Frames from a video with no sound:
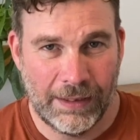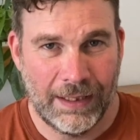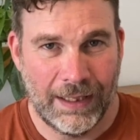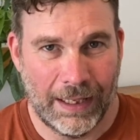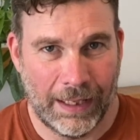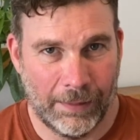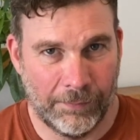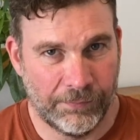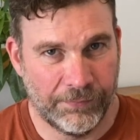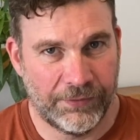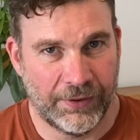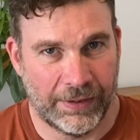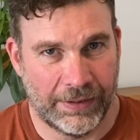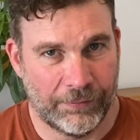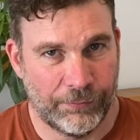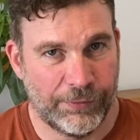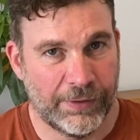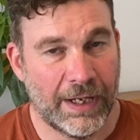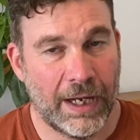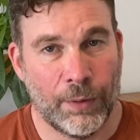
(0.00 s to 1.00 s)
Um, so there
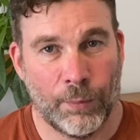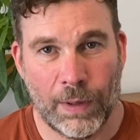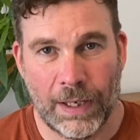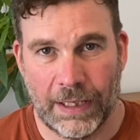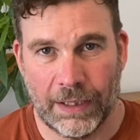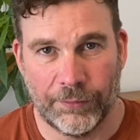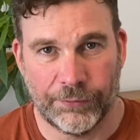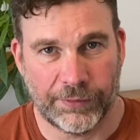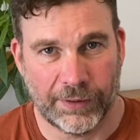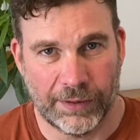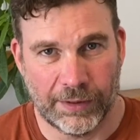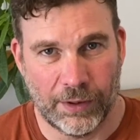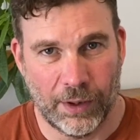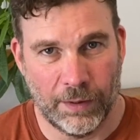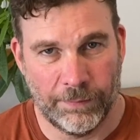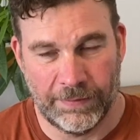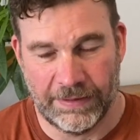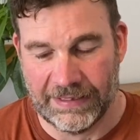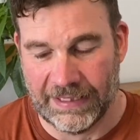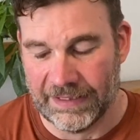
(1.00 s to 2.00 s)
was no way I was going to go
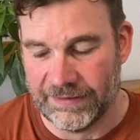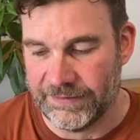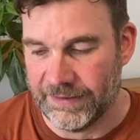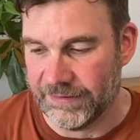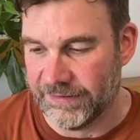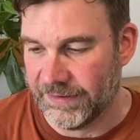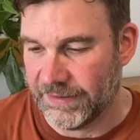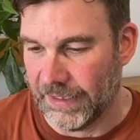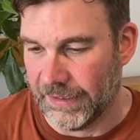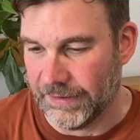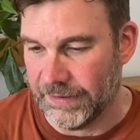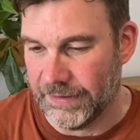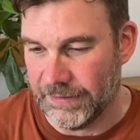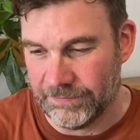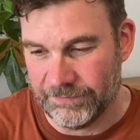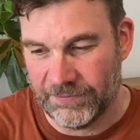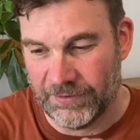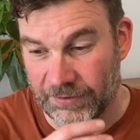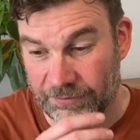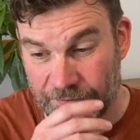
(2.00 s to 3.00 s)
up in the attic to get the,
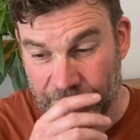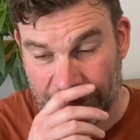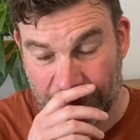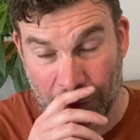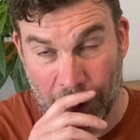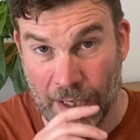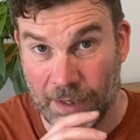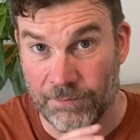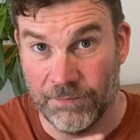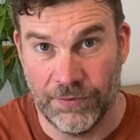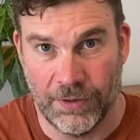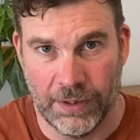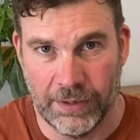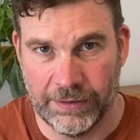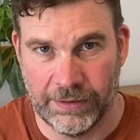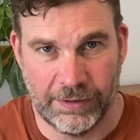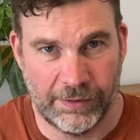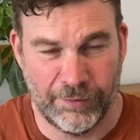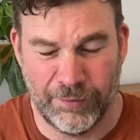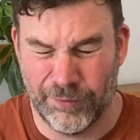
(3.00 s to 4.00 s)
to try and
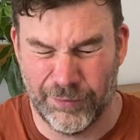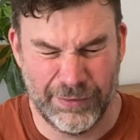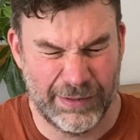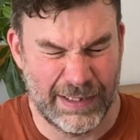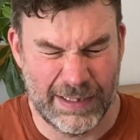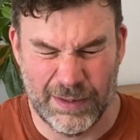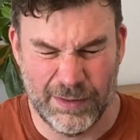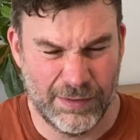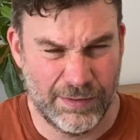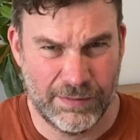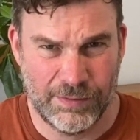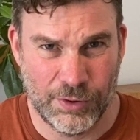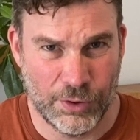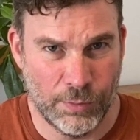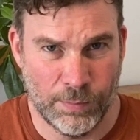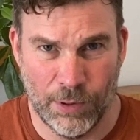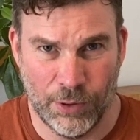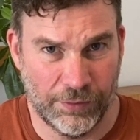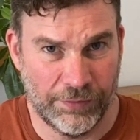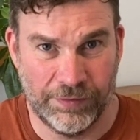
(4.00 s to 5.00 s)
find
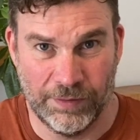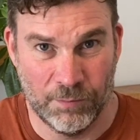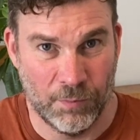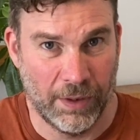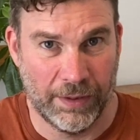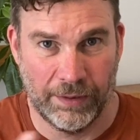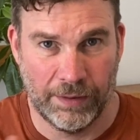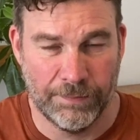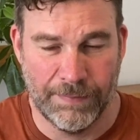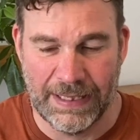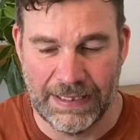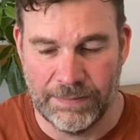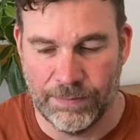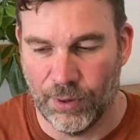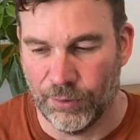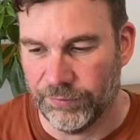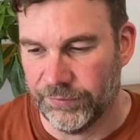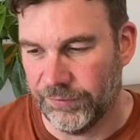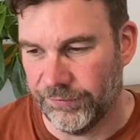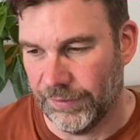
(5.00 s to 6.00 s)
two books in one of the many
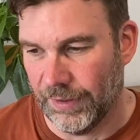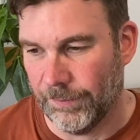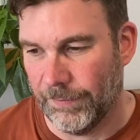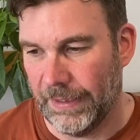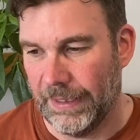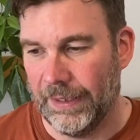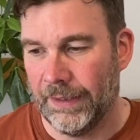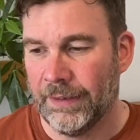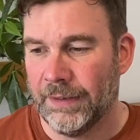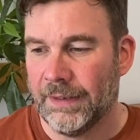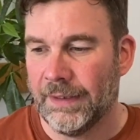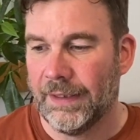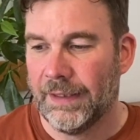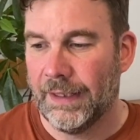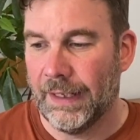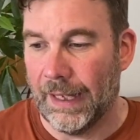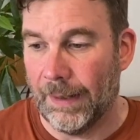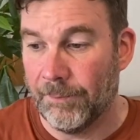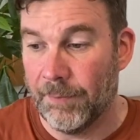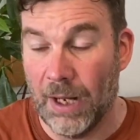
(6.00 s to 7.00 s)
boxes up
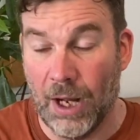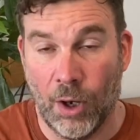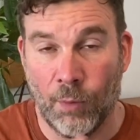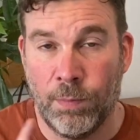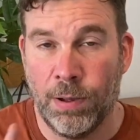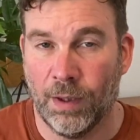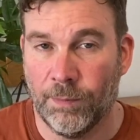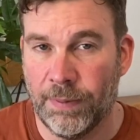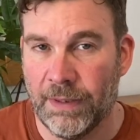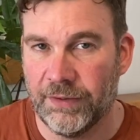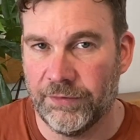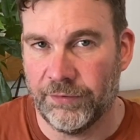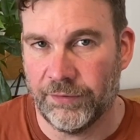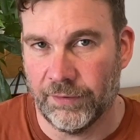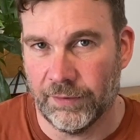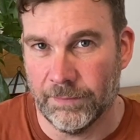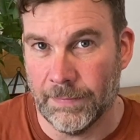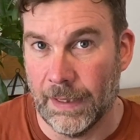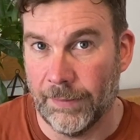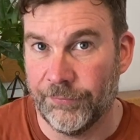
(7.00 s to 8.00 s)
there. Um, but I'll put pictures
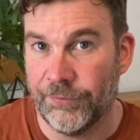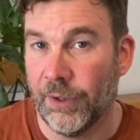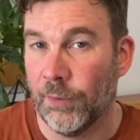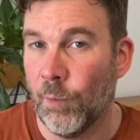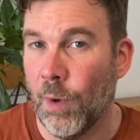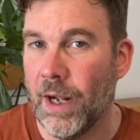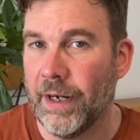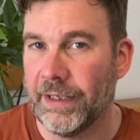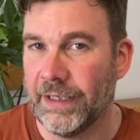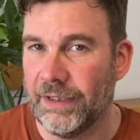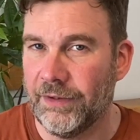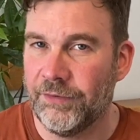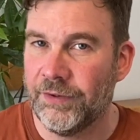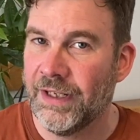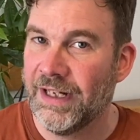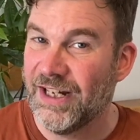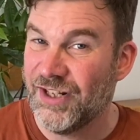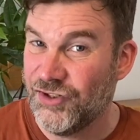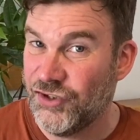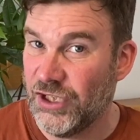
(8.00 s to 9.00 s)
of them up. So one is
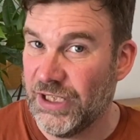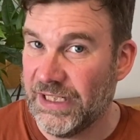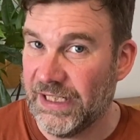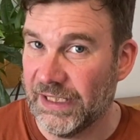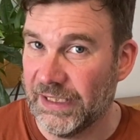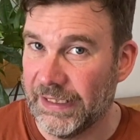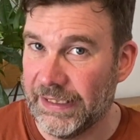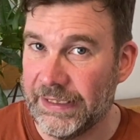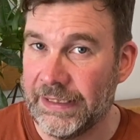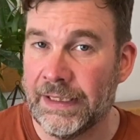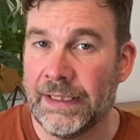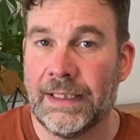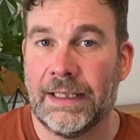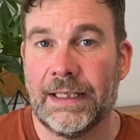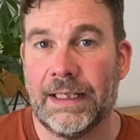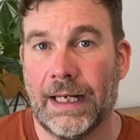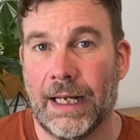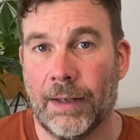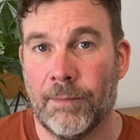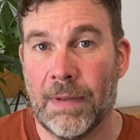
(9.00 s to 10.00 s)
cheekily
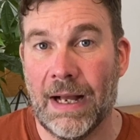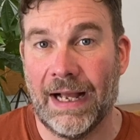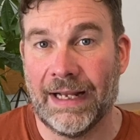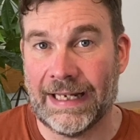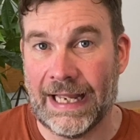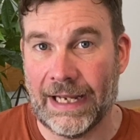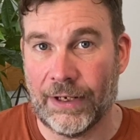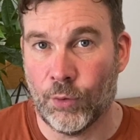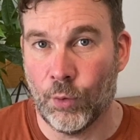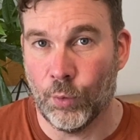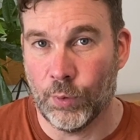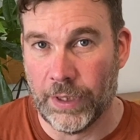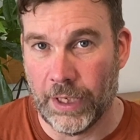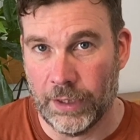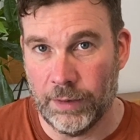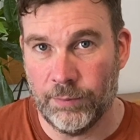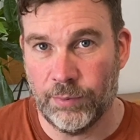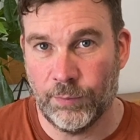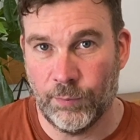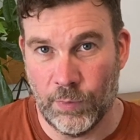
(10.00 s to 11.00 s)
um, A Cat Called
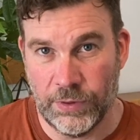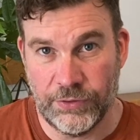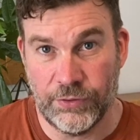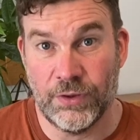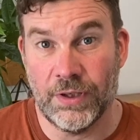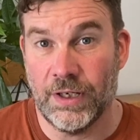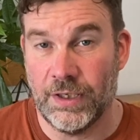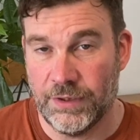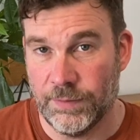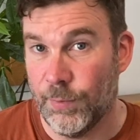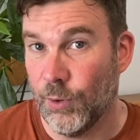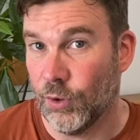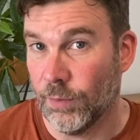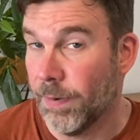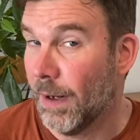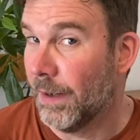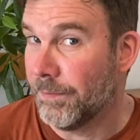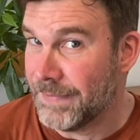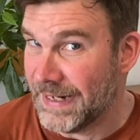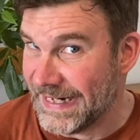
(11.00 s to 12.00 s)
Hope, which is a book
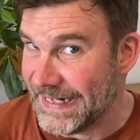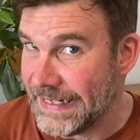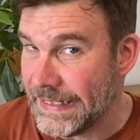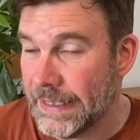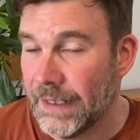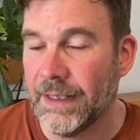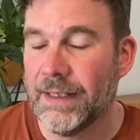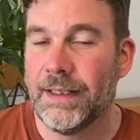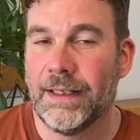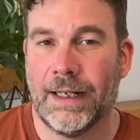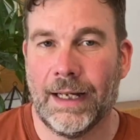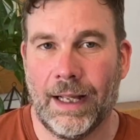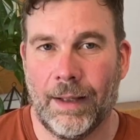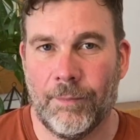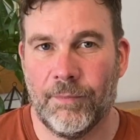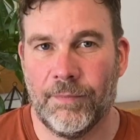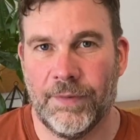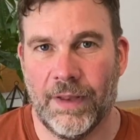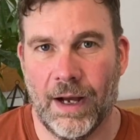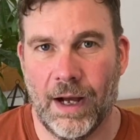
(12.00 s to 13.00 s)
by me
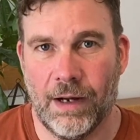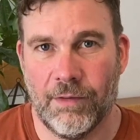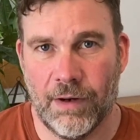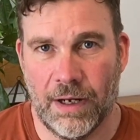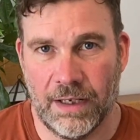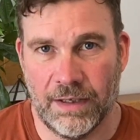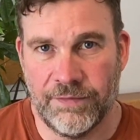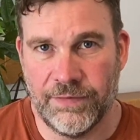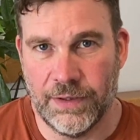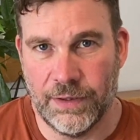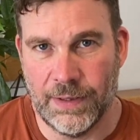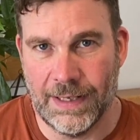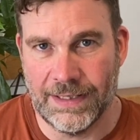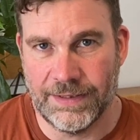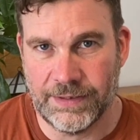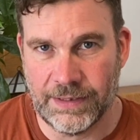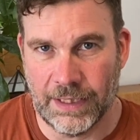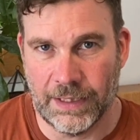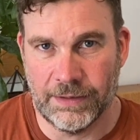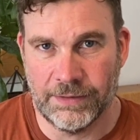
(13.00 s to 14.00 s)
um, that I wrote a few
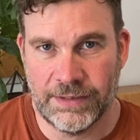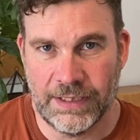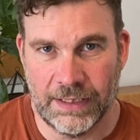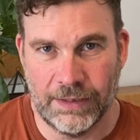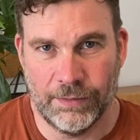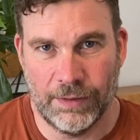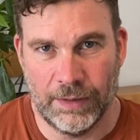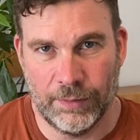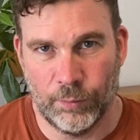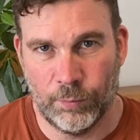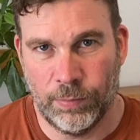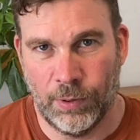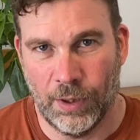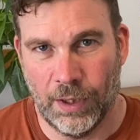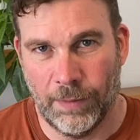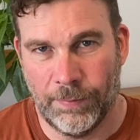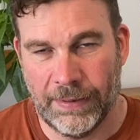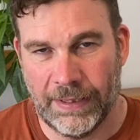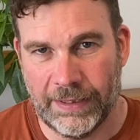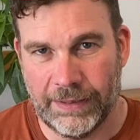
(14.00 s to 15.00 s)
years ago. So I will put
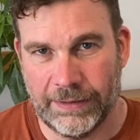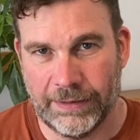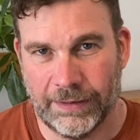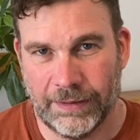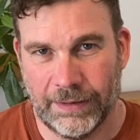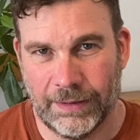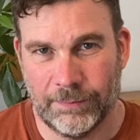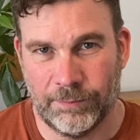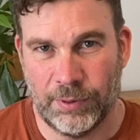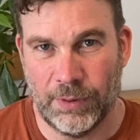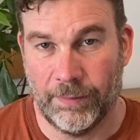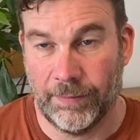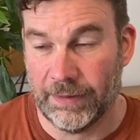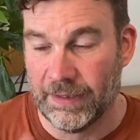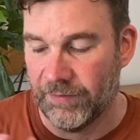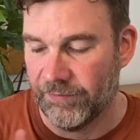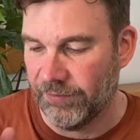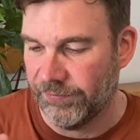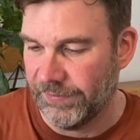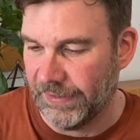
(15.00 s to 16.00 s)
up a uh, put up the
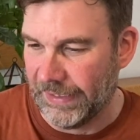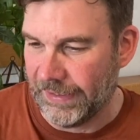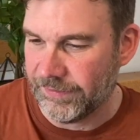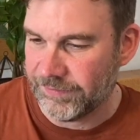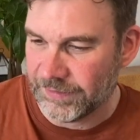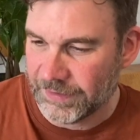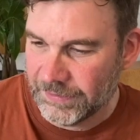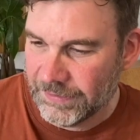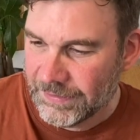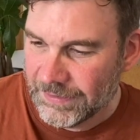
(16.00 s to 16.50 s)
cover for that.